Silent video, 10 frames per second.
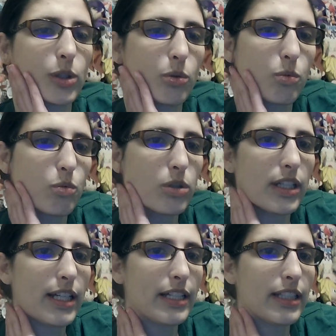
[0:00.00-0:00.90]

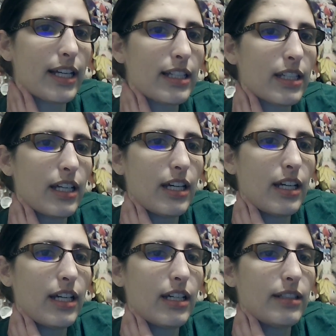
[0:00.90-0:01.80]
really like,
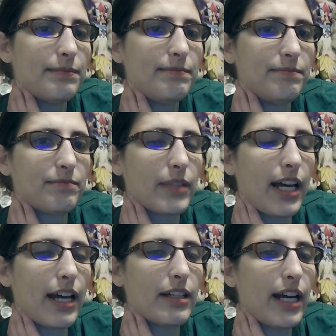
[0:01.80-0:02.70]

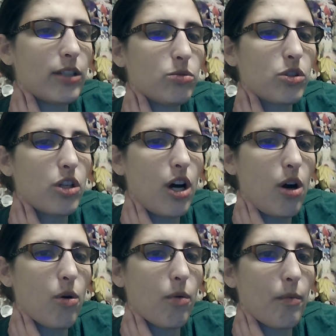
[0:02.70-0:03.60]
I don't
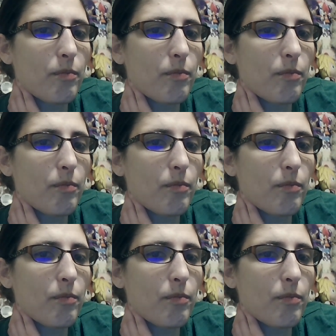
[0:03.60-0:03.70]
know.